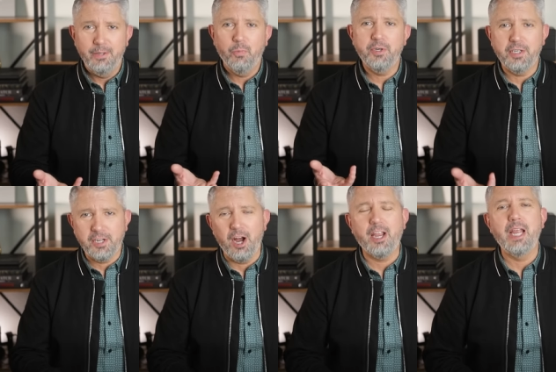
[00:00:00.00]
we're just
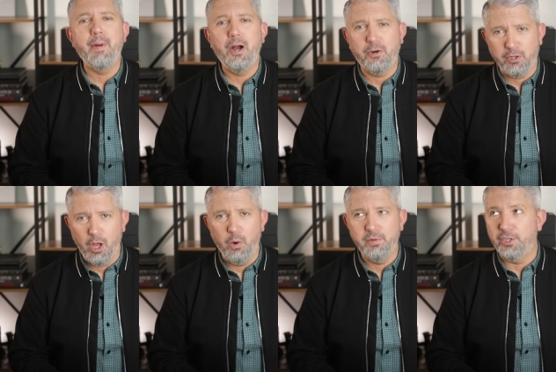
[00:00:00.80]
talking about
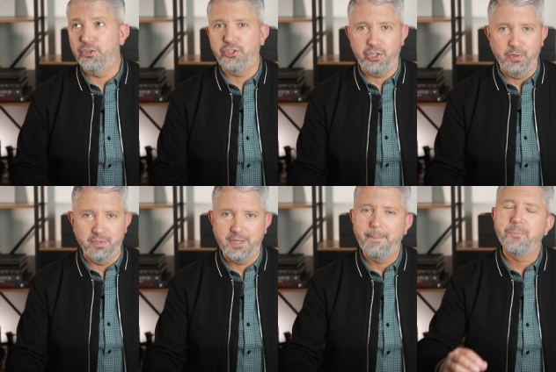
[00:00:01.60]
clothes and shoes.